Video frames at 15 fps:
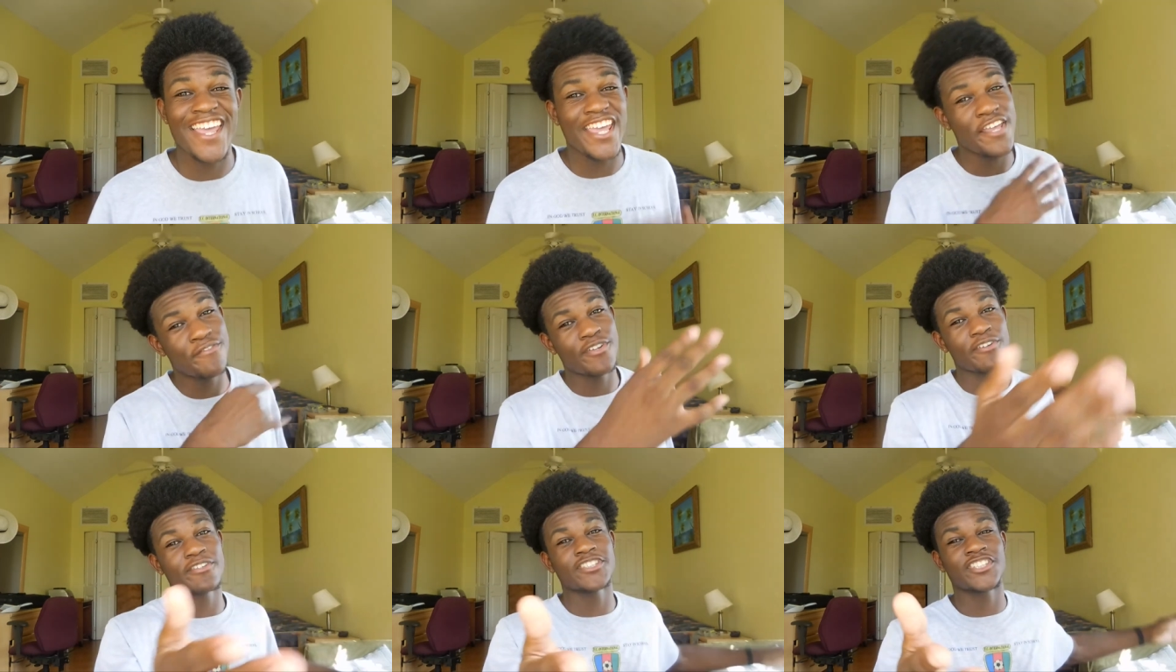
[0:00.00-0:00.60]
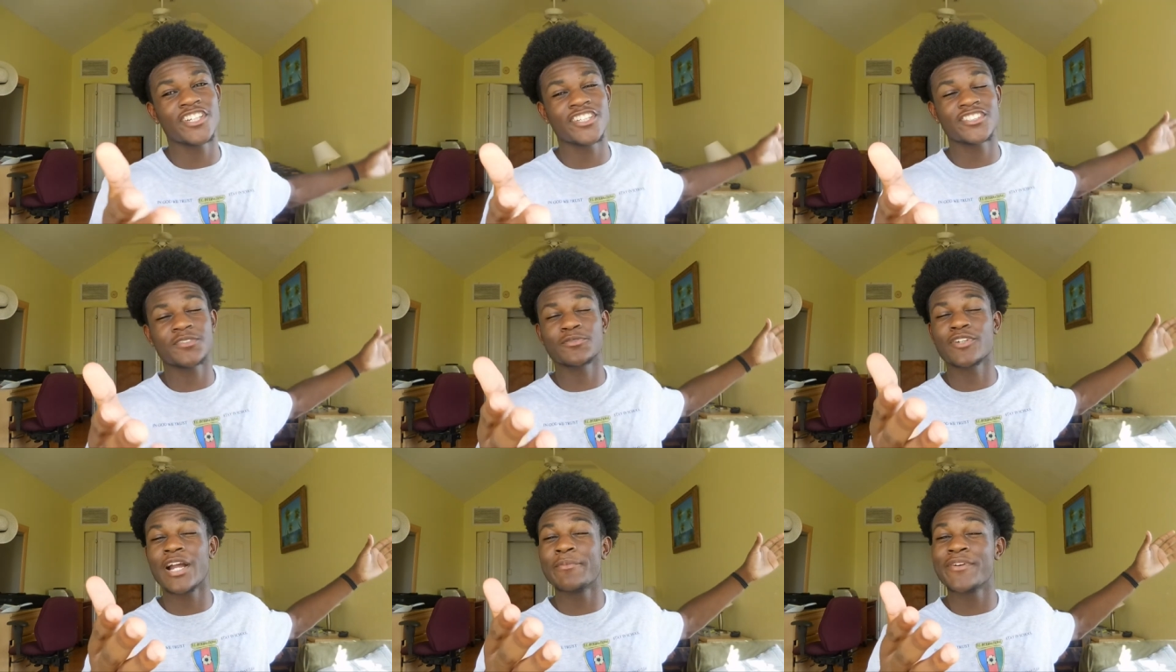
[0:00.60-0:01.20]
If you're a returning
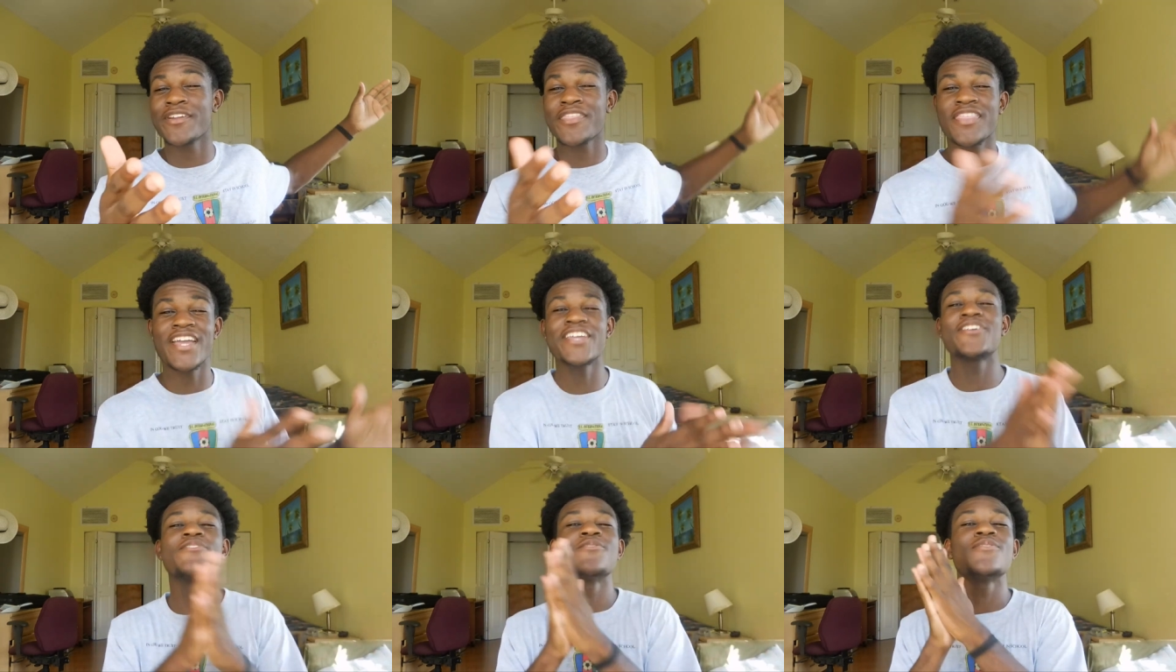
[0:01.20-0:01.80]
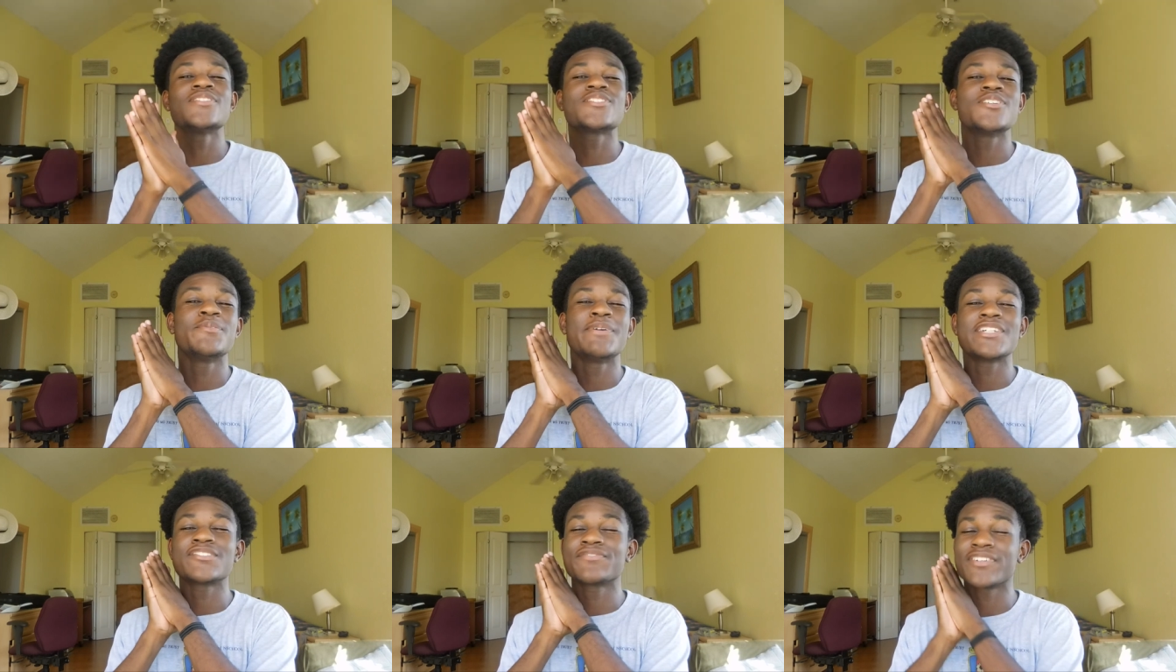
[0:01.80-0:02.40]
subscriber, thank you so
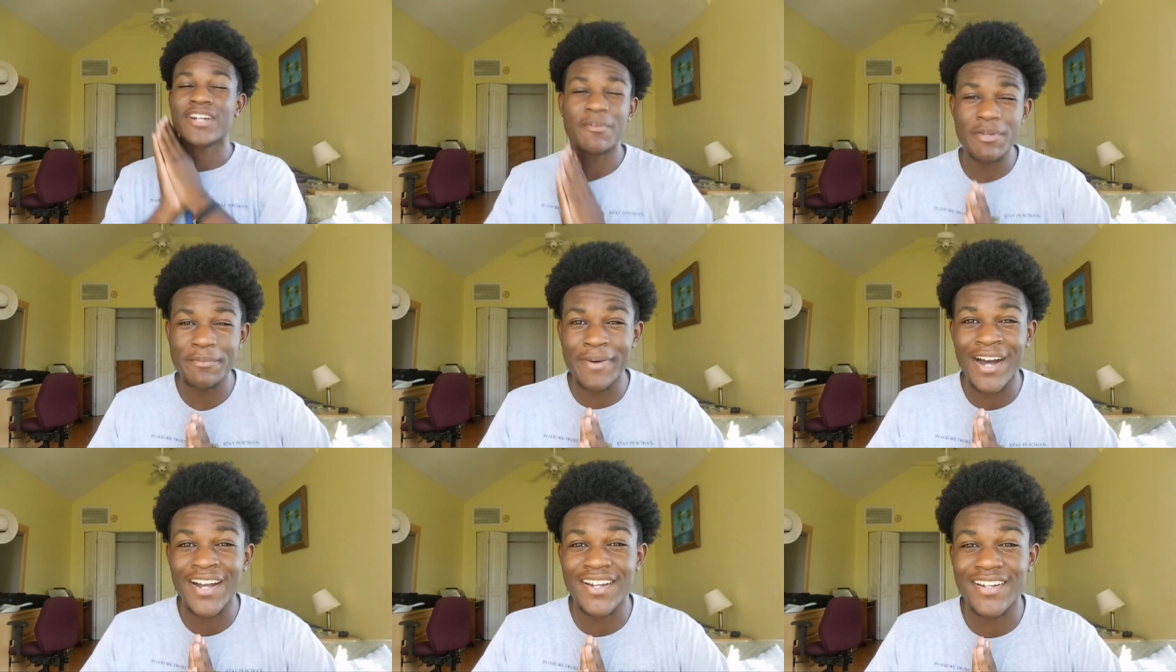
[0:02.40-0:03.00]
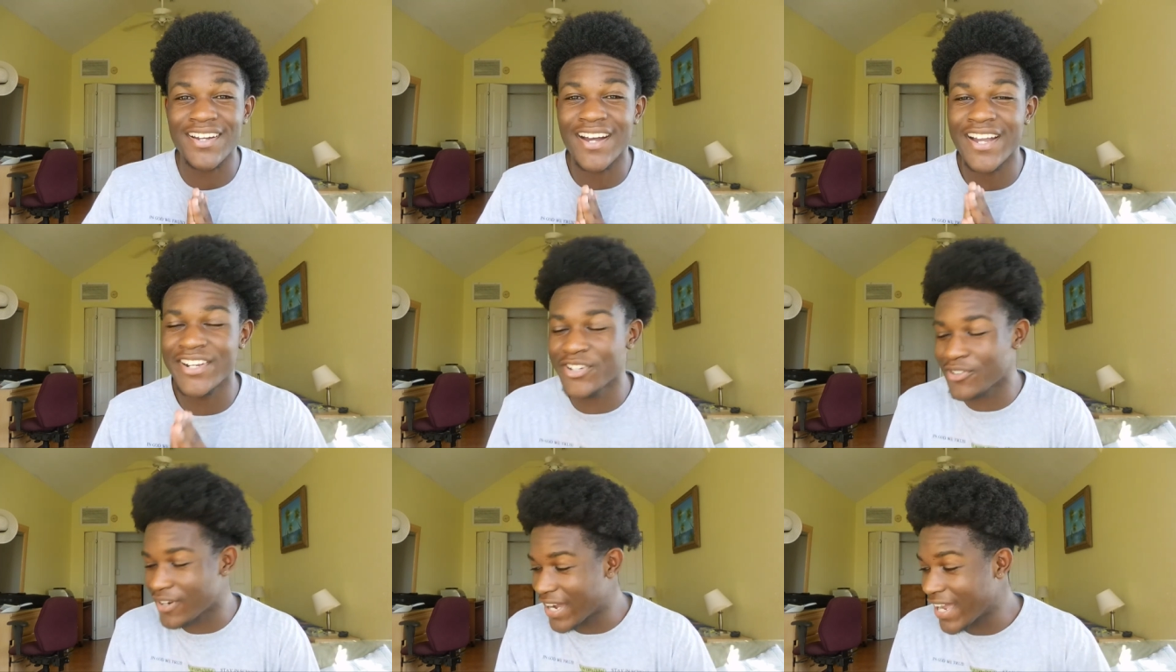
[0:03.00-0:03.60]
much for coming back. I
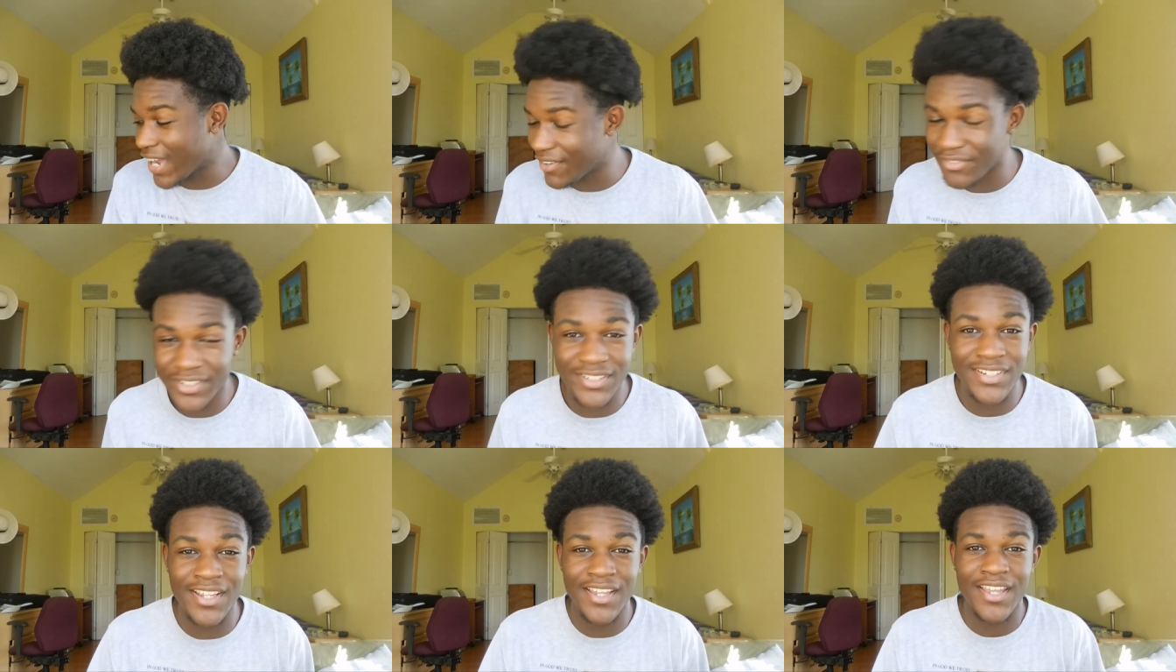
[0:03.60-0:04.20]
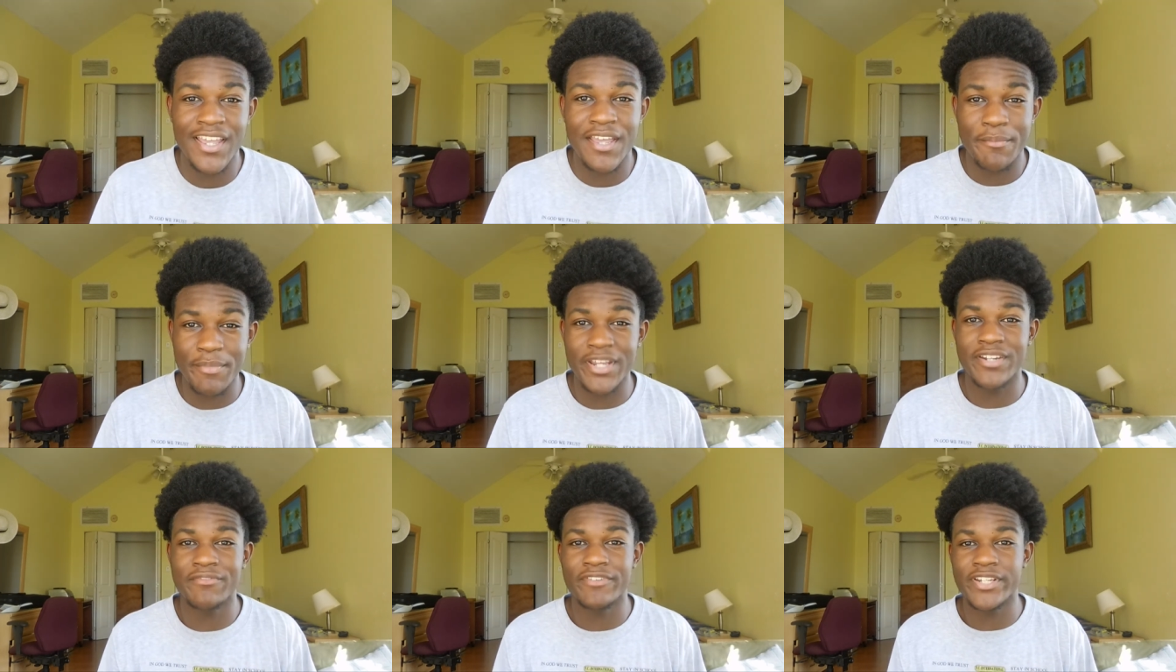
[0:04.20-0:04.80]
know I haven't
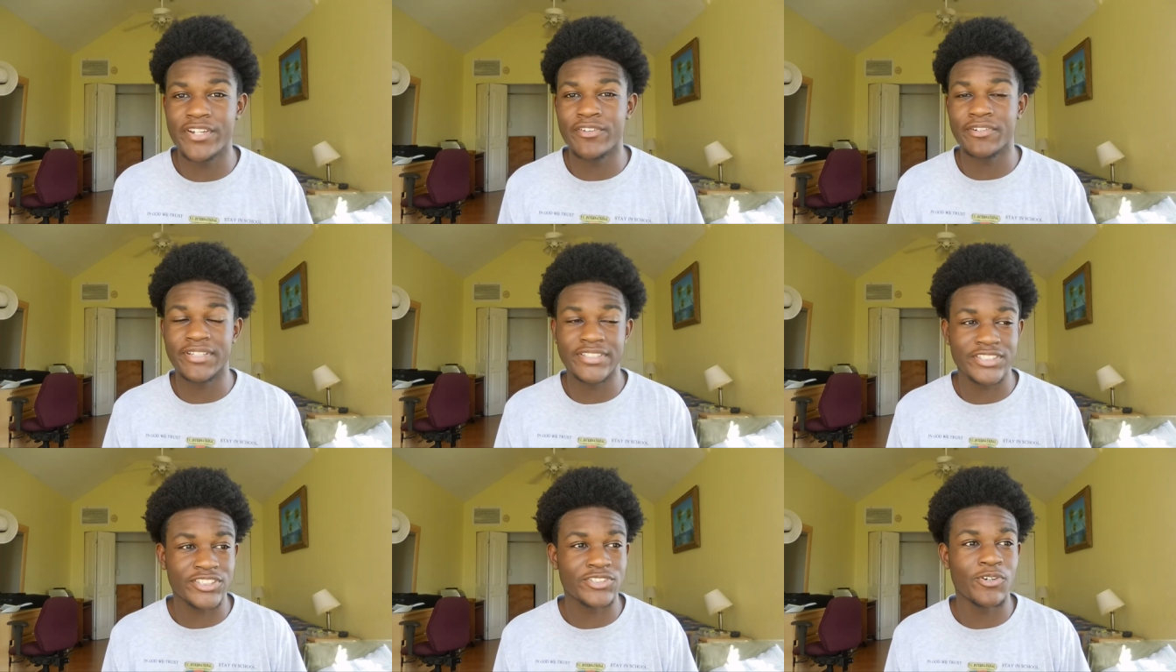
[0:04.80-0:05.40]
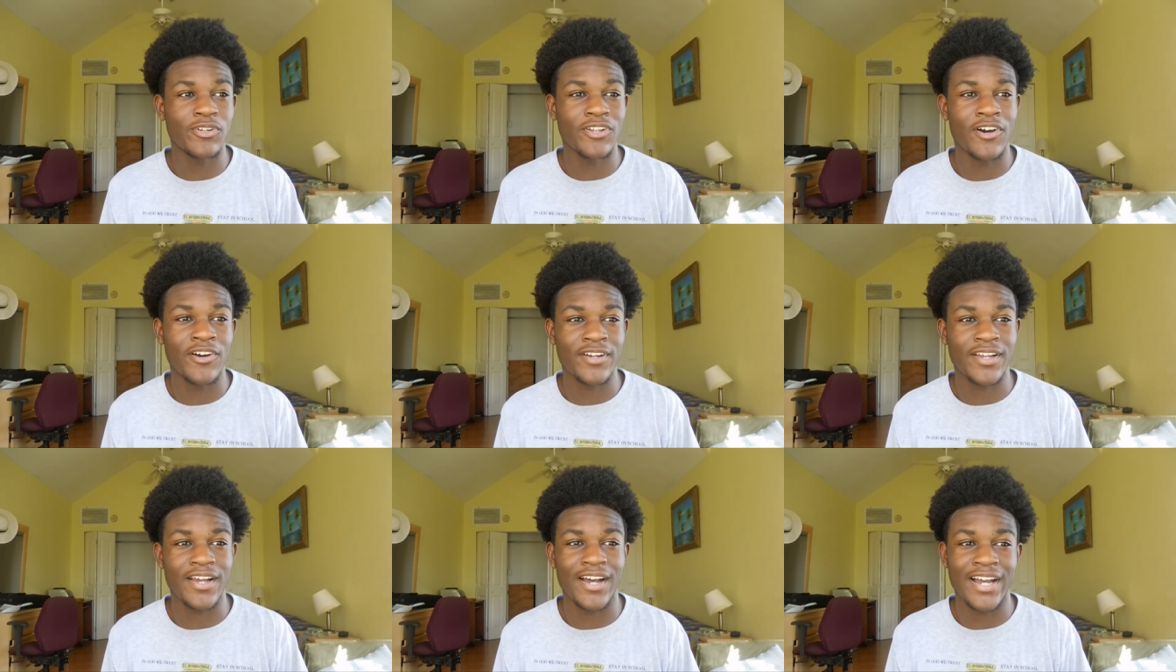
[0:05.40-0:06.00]
made a video in so
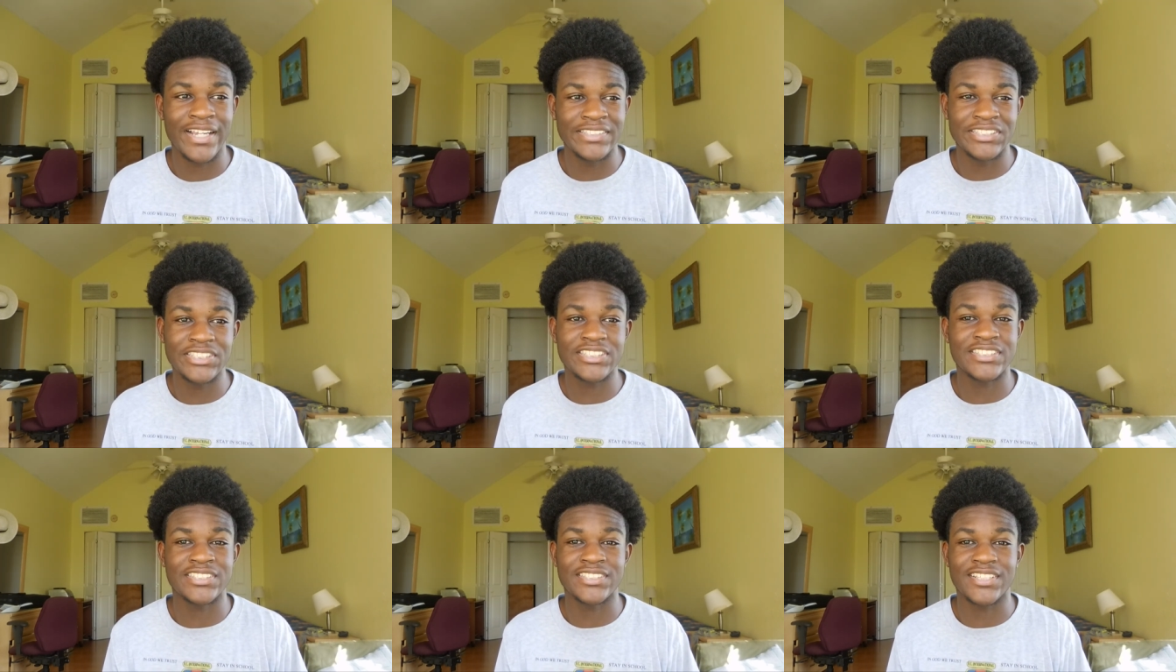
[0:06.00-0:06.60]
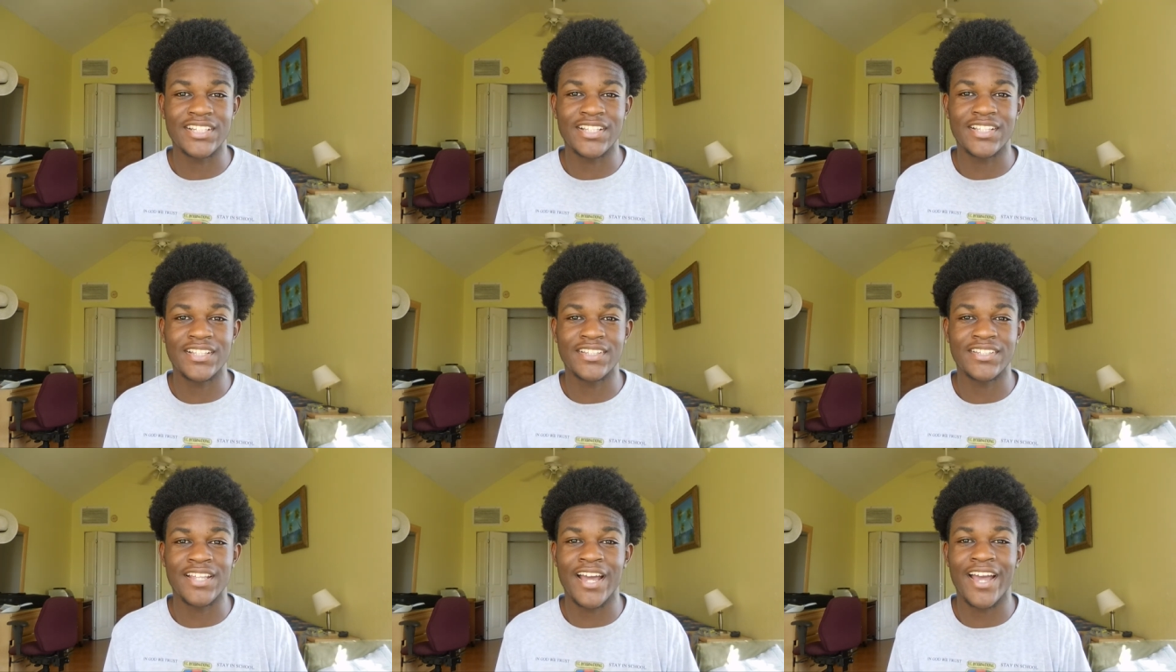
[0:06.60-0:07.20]
long. I just,
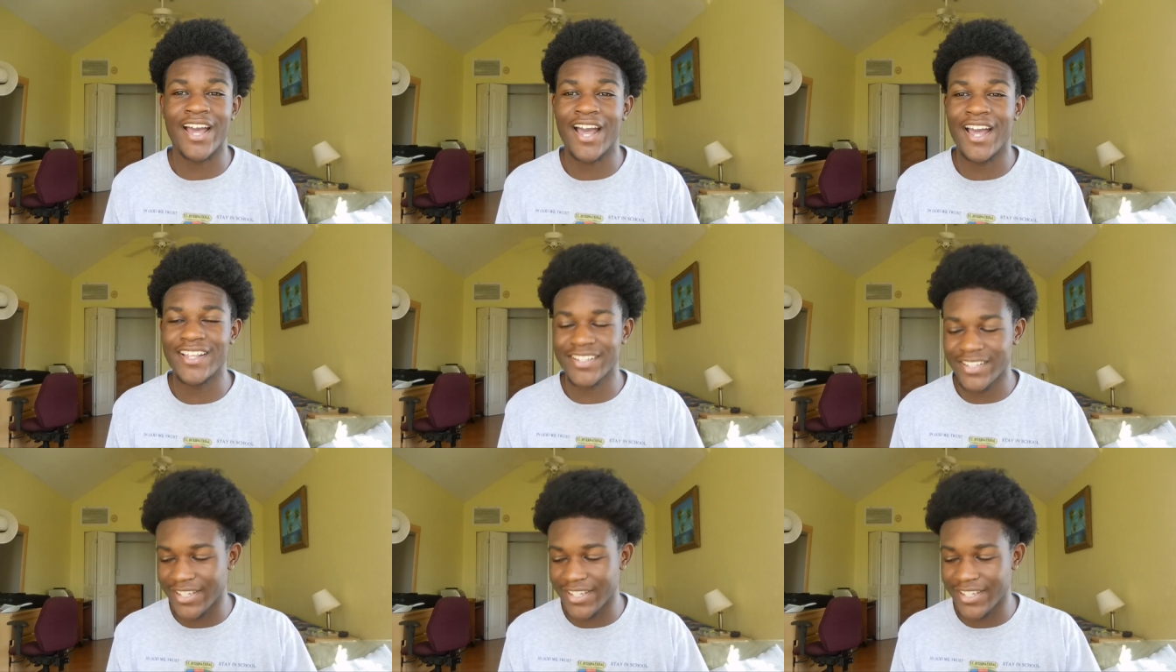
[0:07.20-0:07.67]
I,